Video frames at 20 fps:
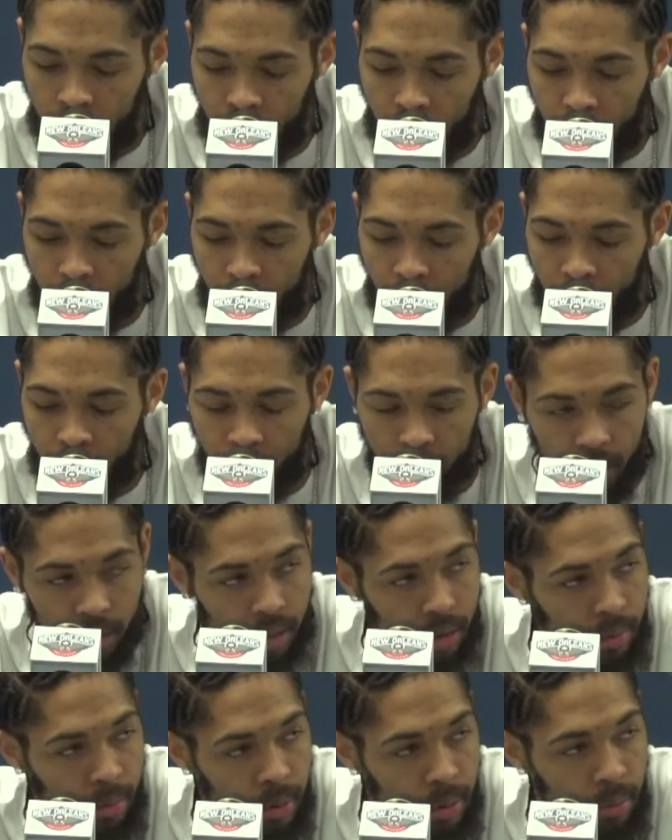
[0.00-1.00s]
Came out with a
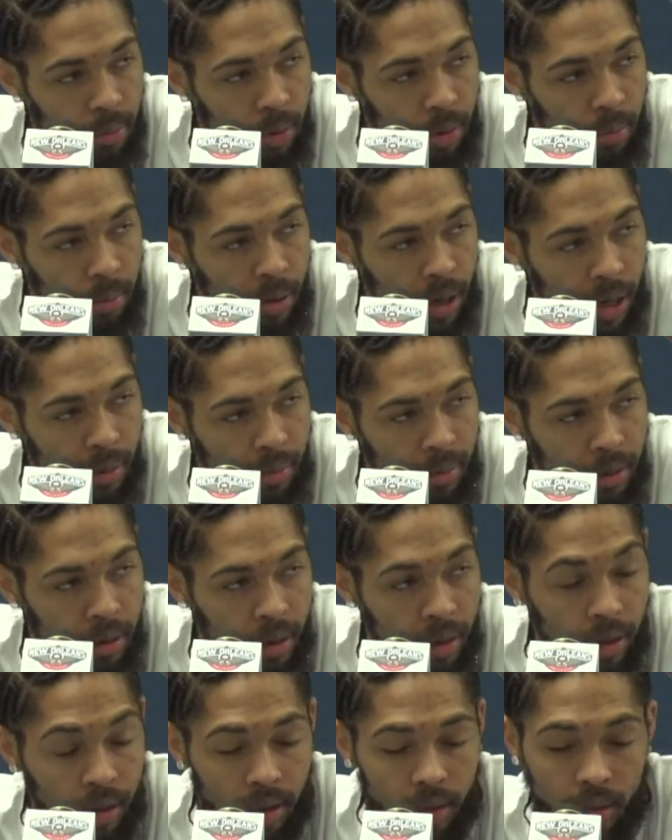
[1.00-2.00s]
little bit more pop
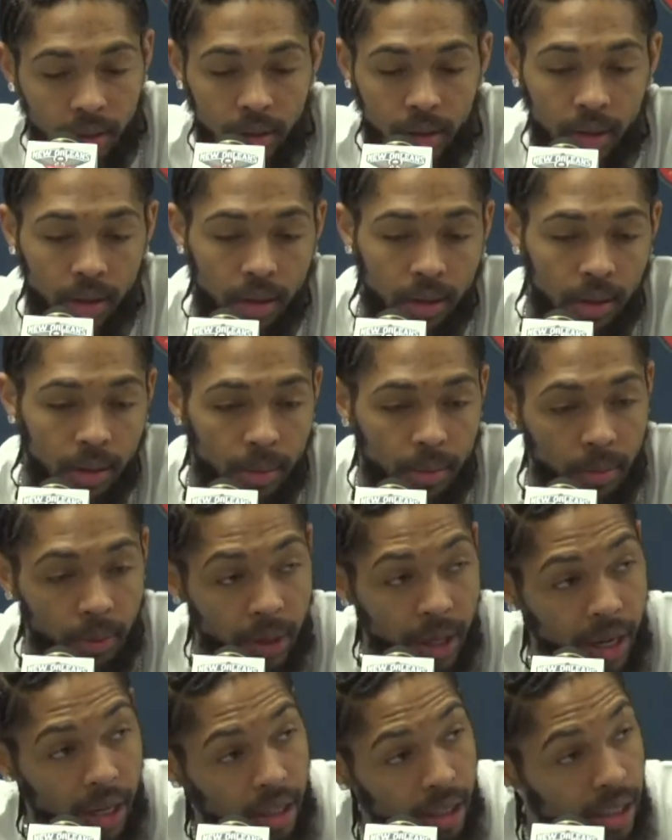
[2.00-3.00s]
today.
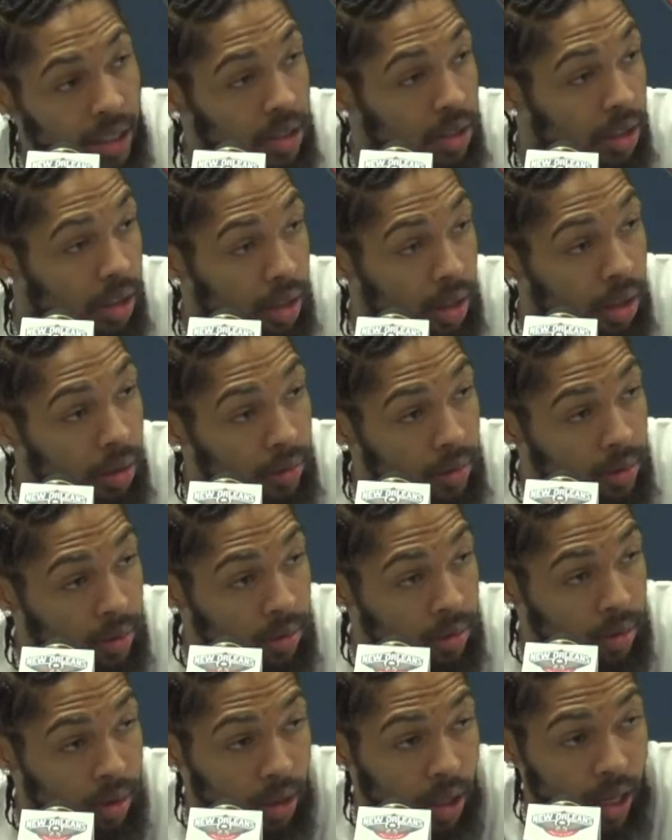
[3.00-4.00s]
We had less
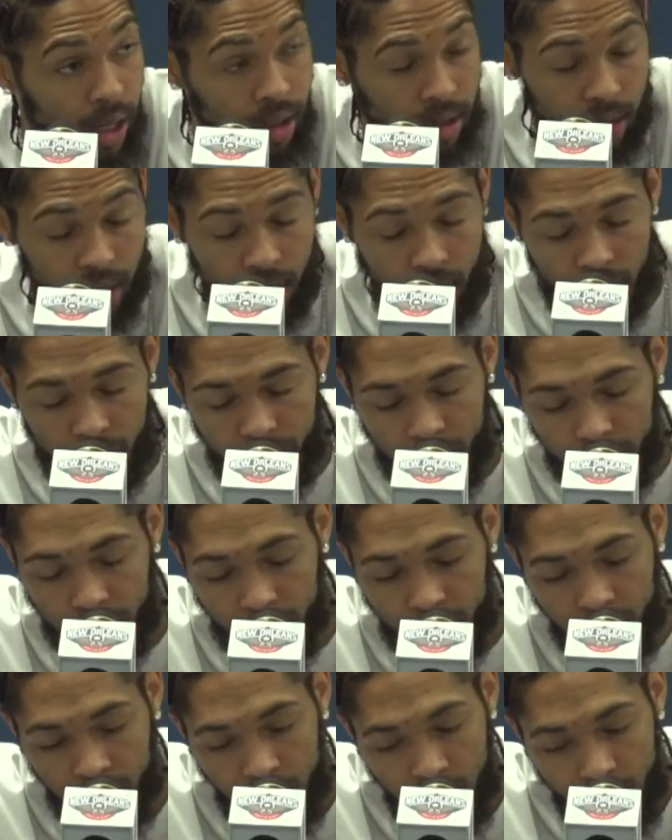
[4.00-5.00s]
turnovers than last game,
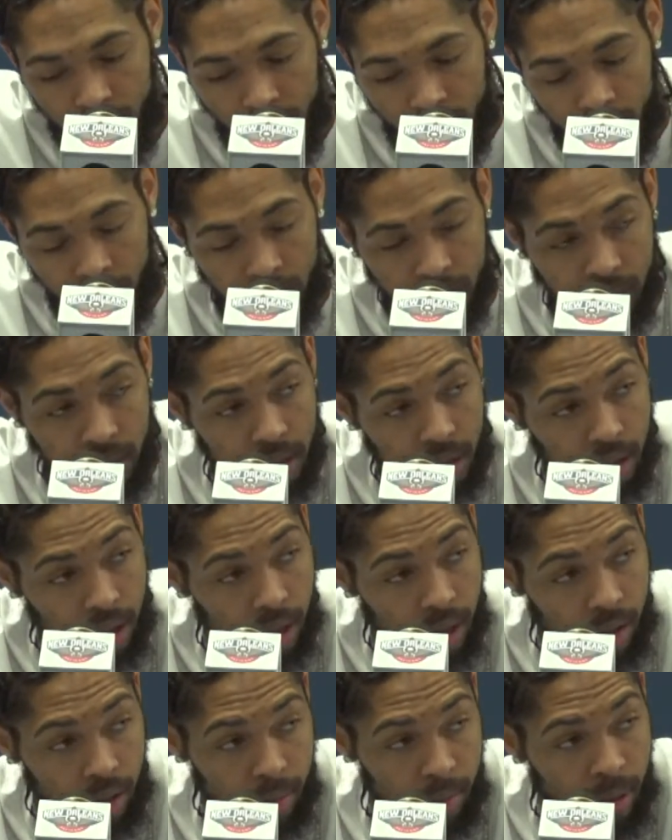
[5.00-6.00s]
and we just took
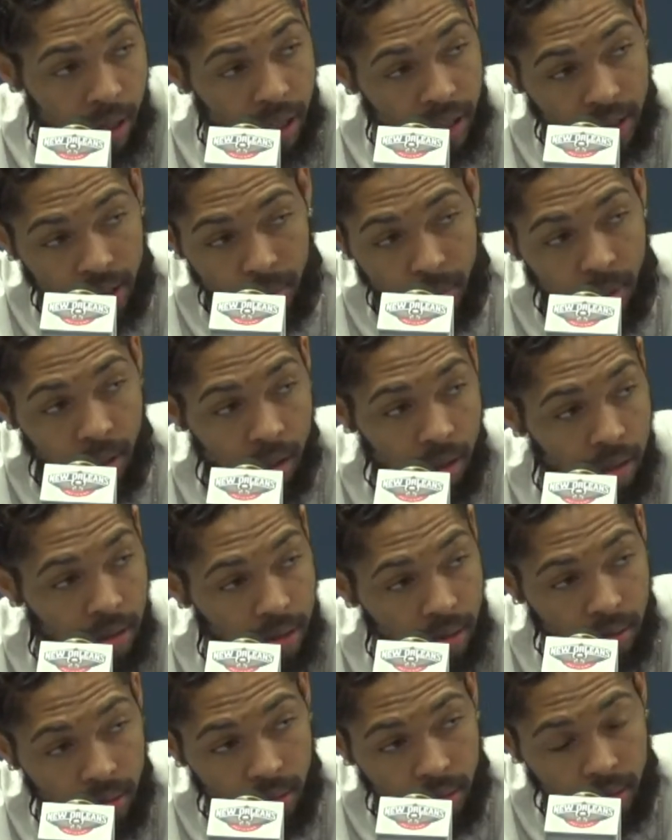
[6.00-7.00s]
care of the basketball
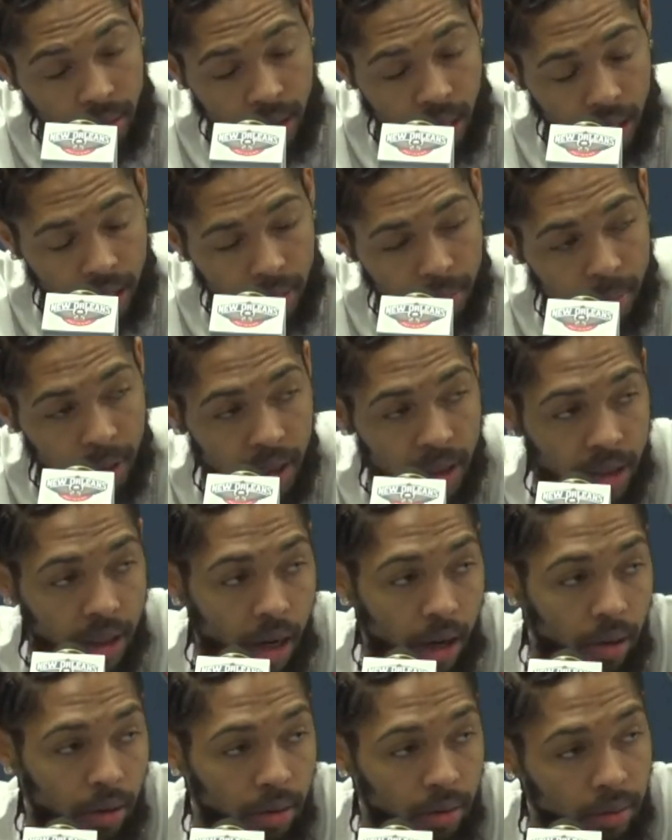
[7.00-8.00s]
and got the best
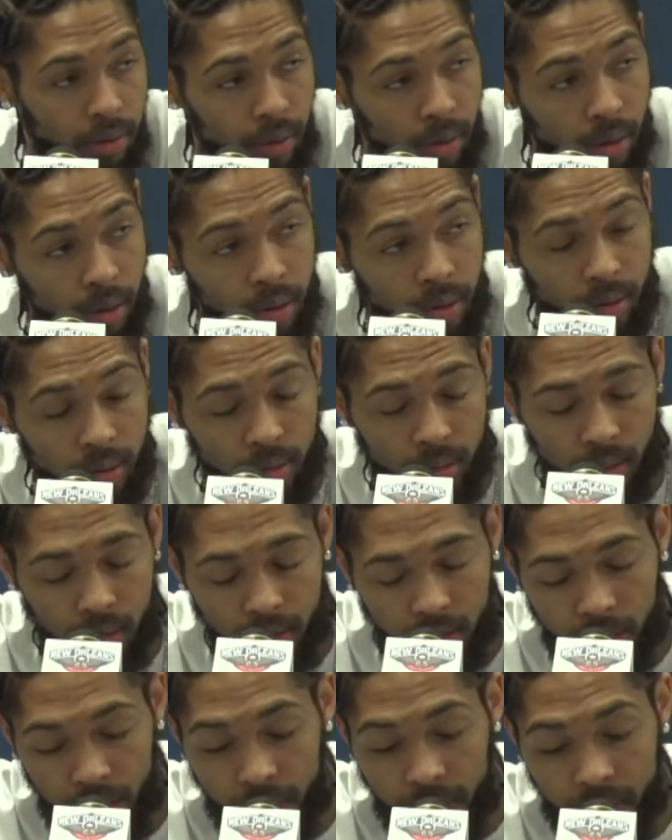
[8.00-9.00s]
shot on the floor
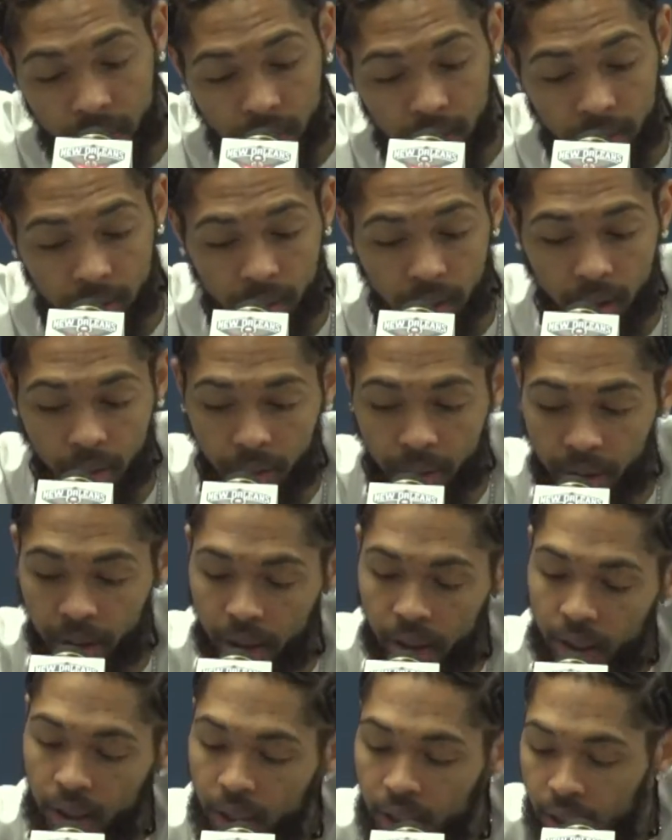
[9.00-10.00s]
on the defensive end.
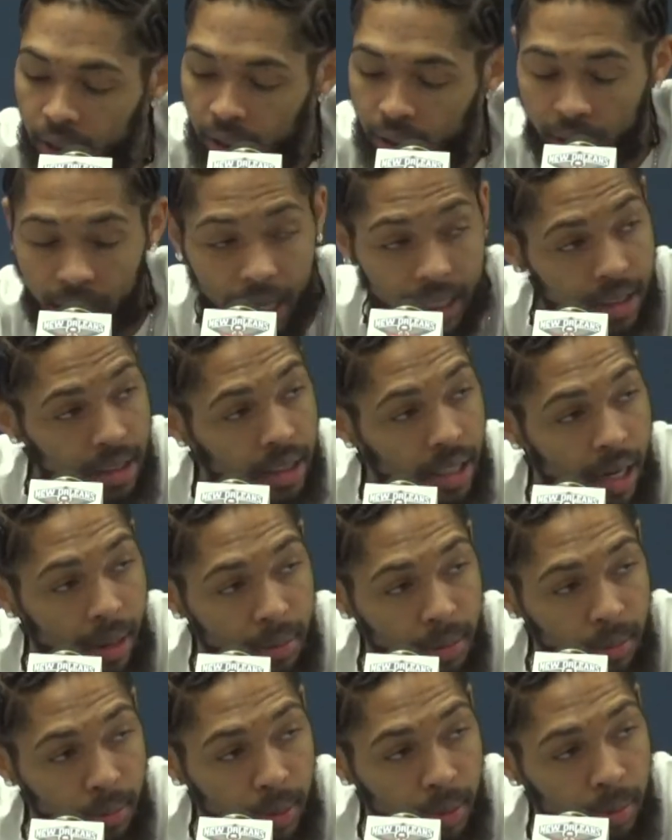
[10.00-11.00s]
We got
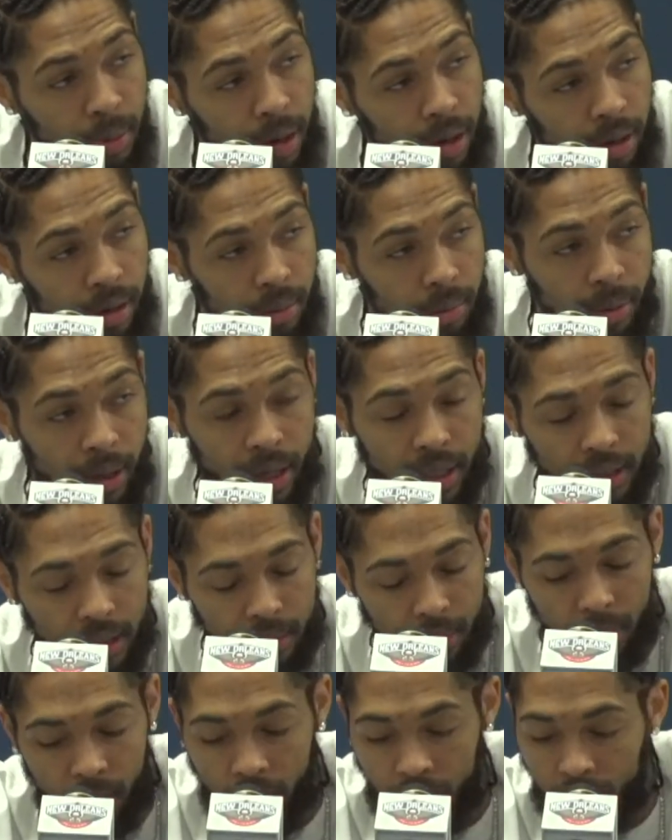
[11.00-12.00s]
stops, rebounded the
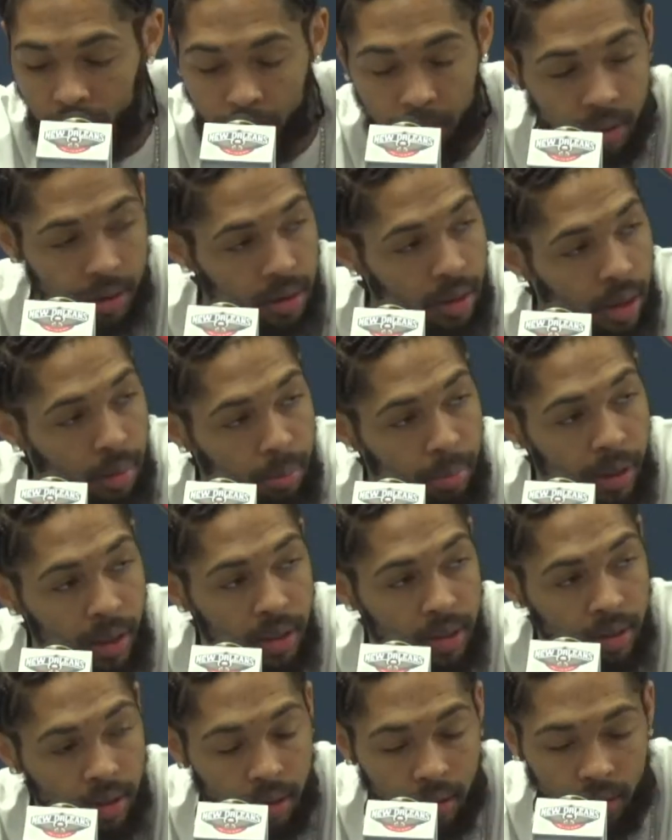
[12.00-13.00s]
basketball, and pushed our pace.